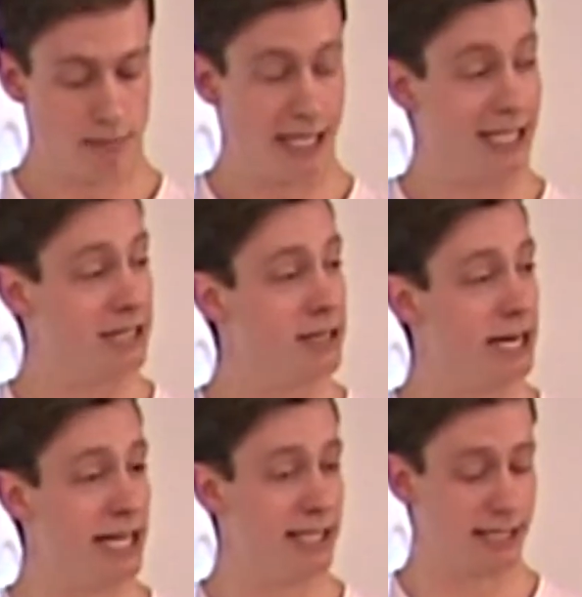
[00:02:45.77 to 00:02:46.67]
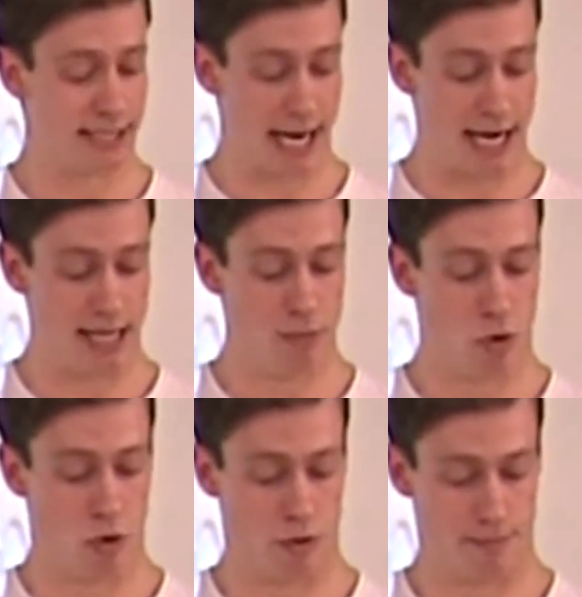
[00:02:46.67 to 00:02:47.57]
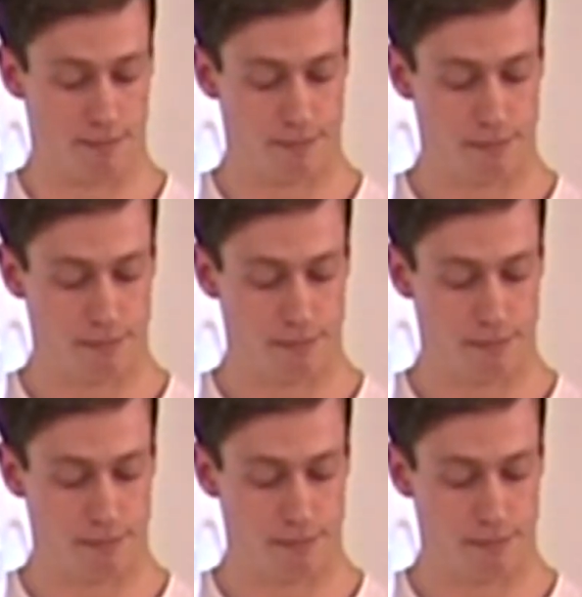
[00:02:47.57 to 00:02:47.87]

He didn't need to say any more.